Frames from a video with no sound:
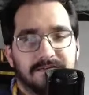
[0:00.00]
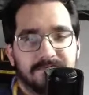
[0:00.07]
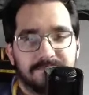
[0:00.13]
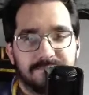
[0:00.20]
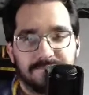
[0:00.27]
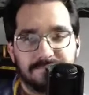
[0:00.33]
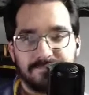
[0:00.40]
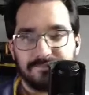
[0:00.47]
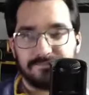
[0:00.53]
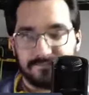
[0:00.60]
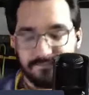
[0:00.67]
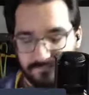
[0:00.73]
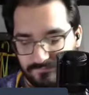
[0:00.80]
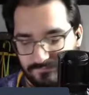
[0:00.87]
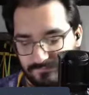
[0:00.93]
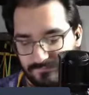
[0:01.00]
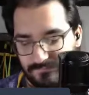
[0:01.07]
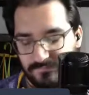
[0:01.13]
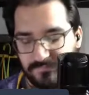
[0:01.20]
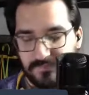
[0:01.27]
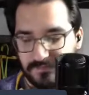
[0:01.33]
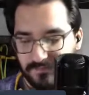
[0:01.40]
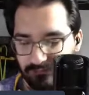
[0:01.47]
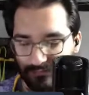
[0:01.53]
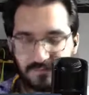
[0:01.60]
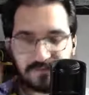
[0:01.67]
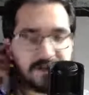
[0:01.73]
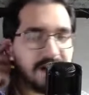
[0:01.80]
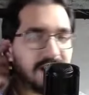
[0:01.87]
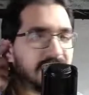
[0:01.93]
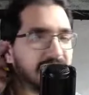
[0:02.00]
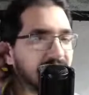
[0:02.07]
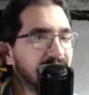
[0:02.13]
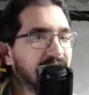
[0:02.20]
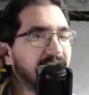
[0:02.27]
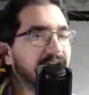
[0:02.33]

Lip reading: It just, that was like, okay.